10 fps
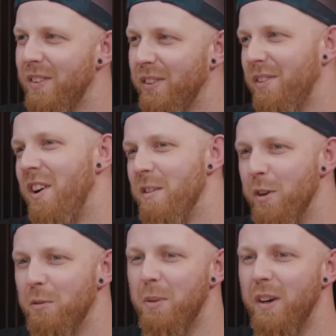not
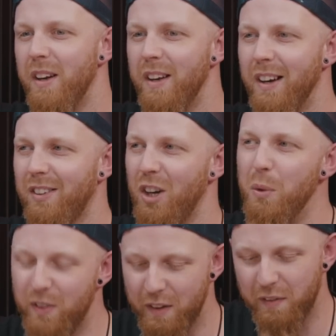synonymous, but
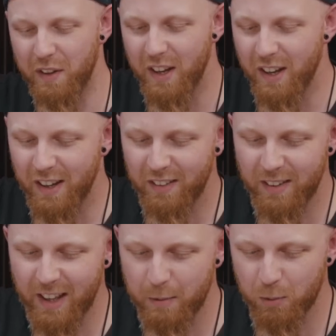exclusive
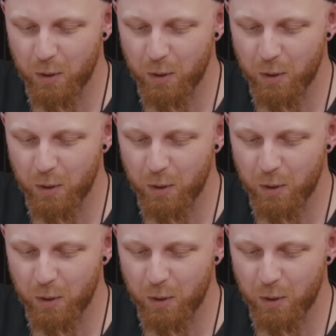to Games